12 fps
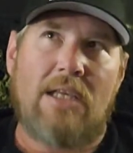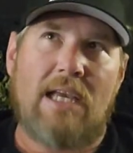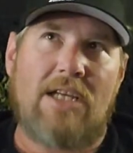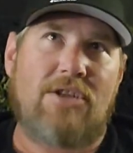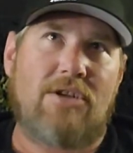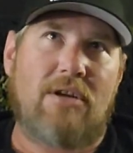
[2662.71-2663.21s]

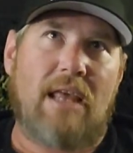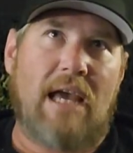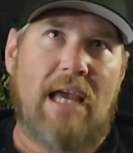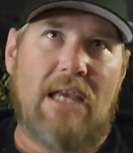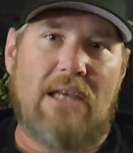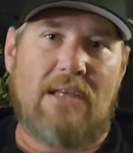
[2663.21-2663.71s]
texture of the
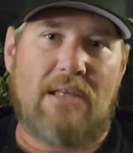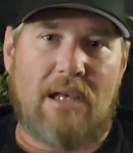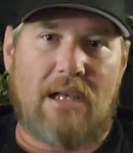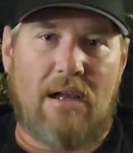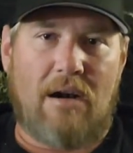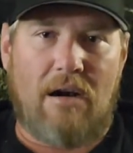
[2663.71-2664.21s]
ice,
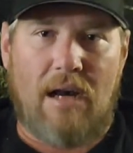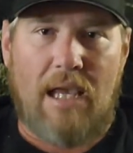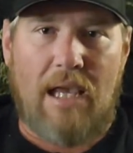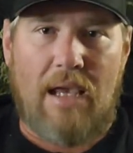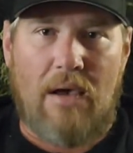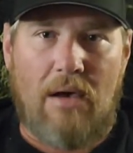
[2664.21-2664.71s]
the
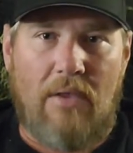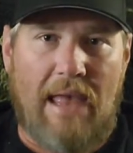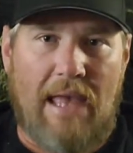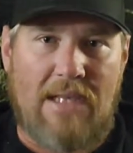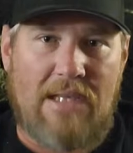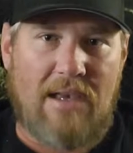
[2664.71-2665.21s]
clarity, all
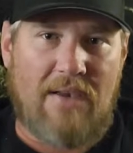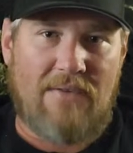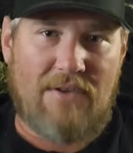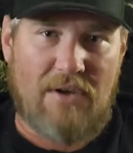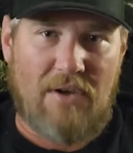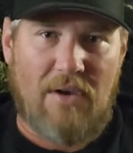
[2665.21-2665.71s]
that
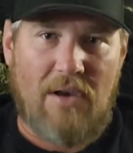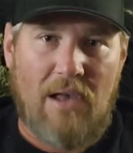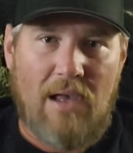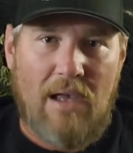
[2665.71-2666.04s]
stuff. So,